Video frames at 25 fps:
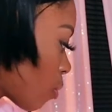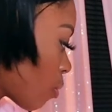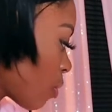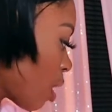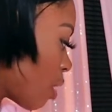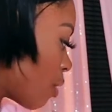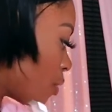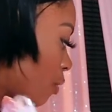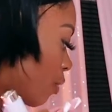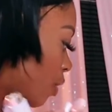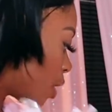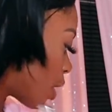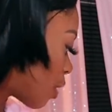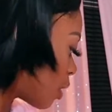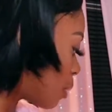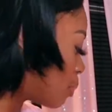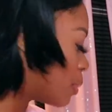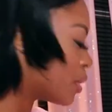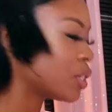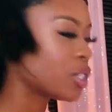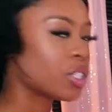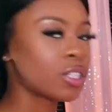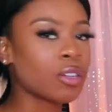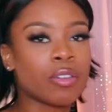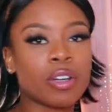a very
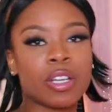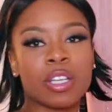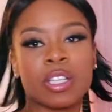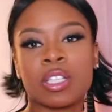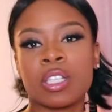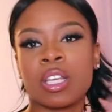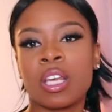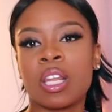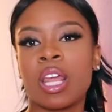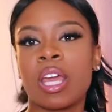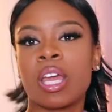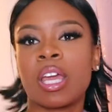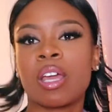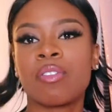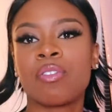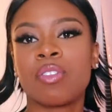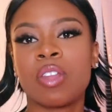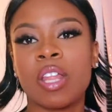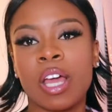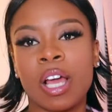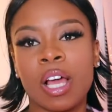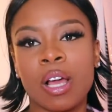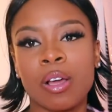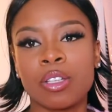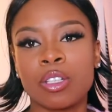mysterious scent like if
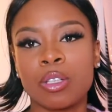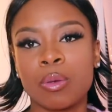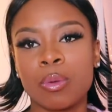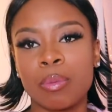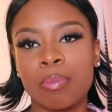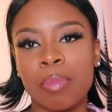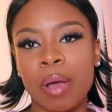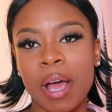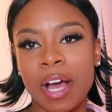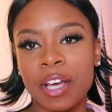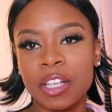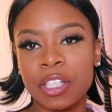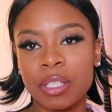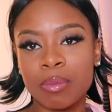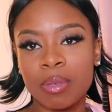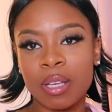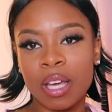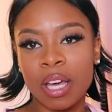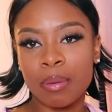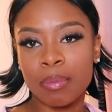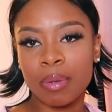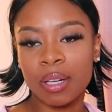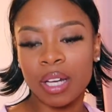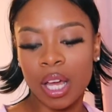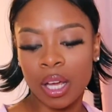like someone passed me
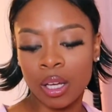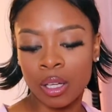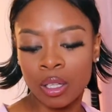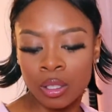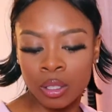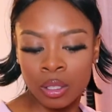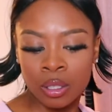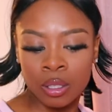i'd be like